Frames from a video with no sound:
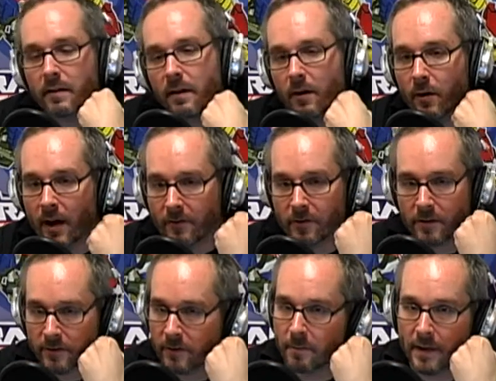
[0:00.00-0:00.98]
you know,
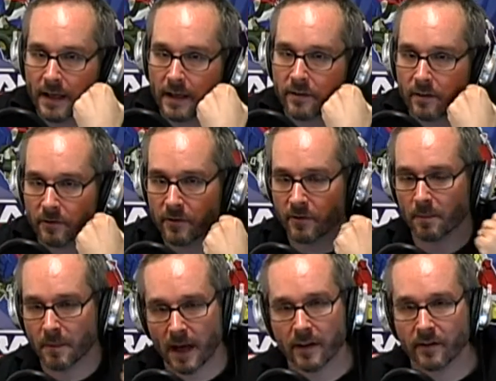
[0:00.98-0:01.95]
after 2 minutes of just
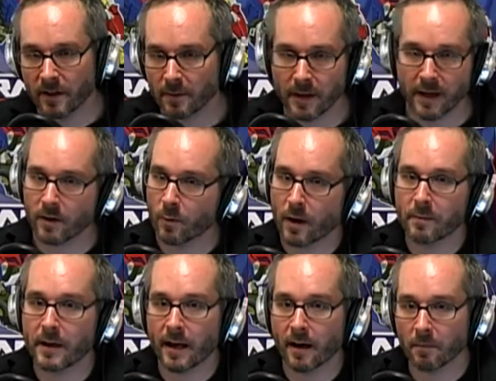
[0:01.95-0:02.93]
some guy sitting behind a
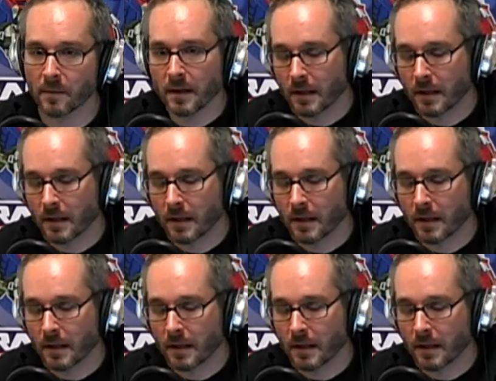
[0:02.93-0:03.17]
webcam.